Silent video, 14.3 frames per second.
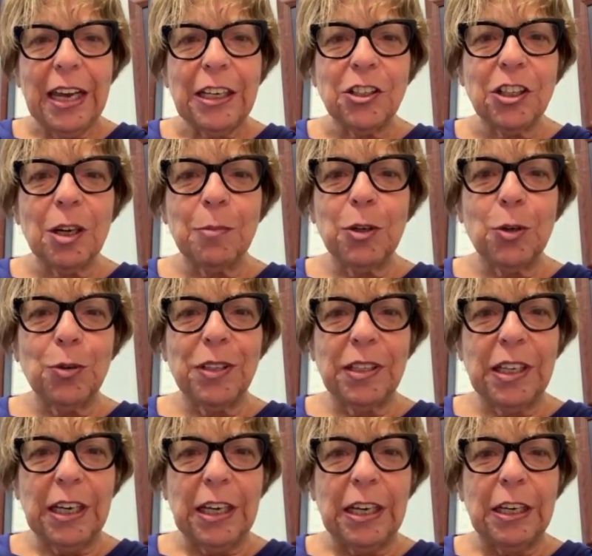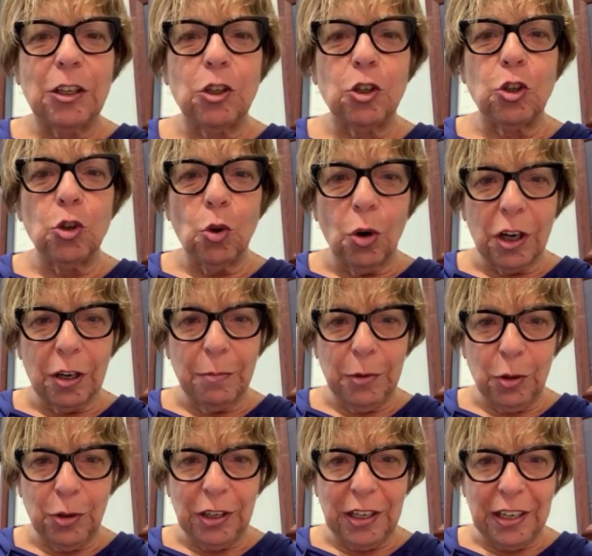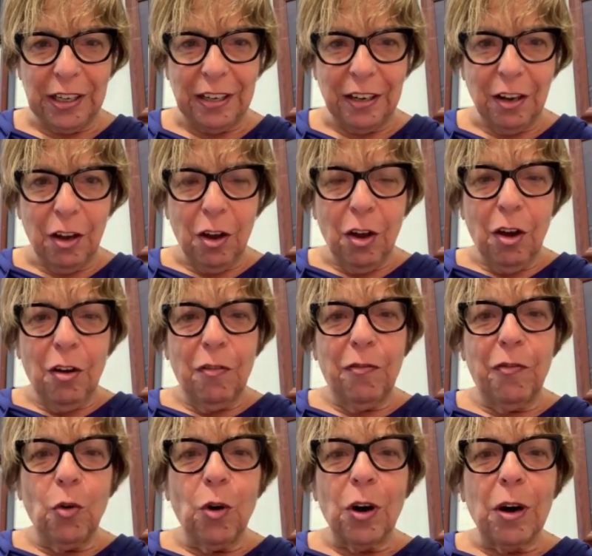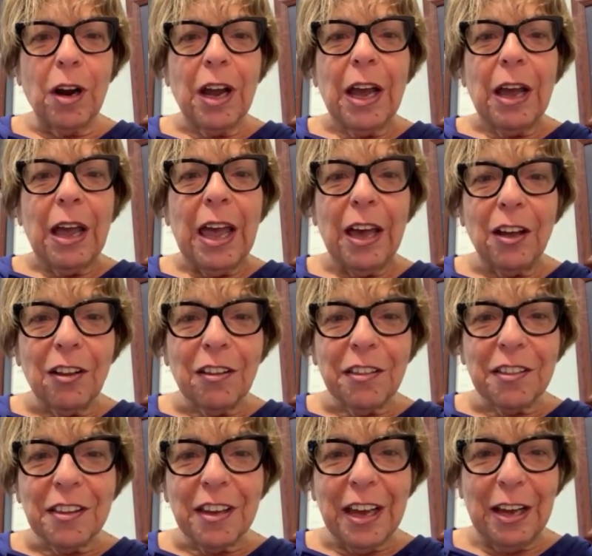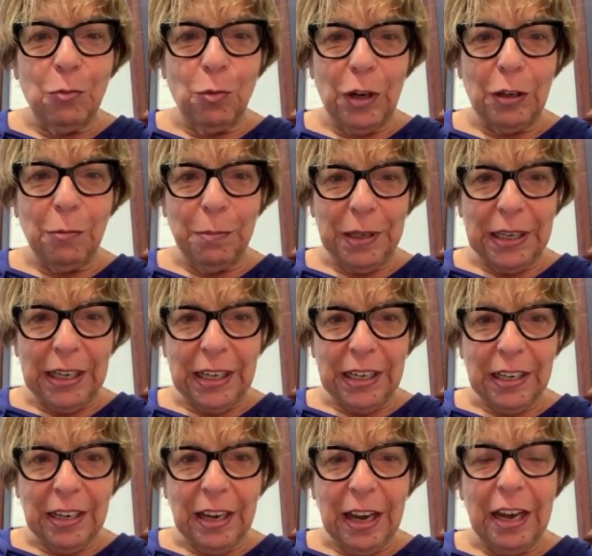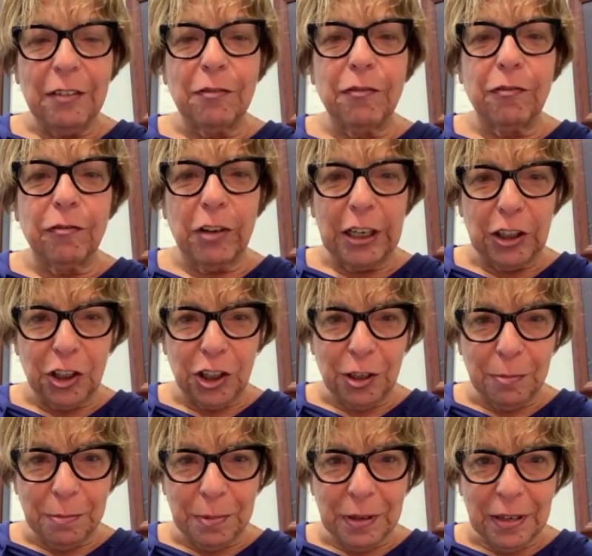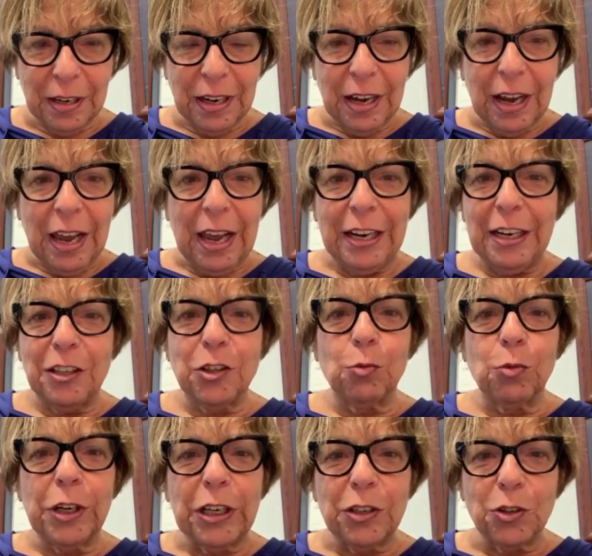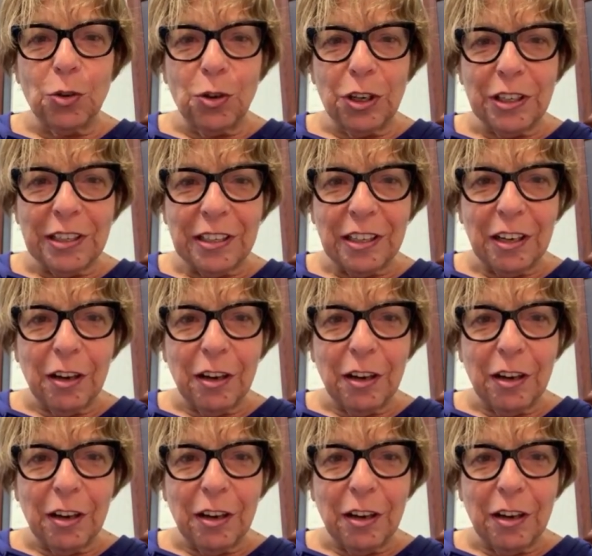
H W C is your community for health and well-being and friendship, and it's a resource